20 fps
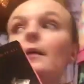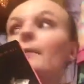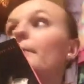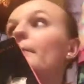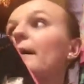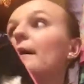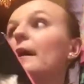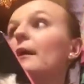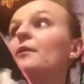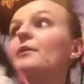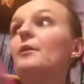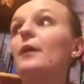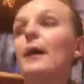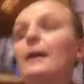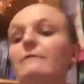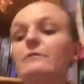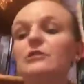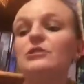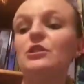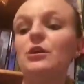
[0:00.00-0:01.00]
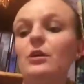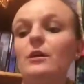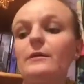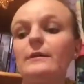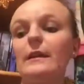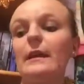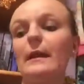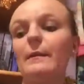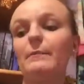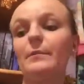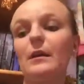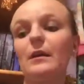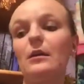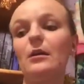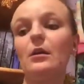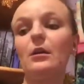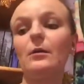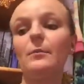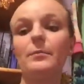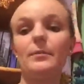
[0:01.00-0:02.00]
But I do have a jar that I pick
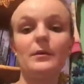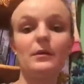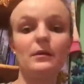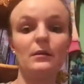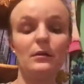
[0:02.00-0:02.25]
up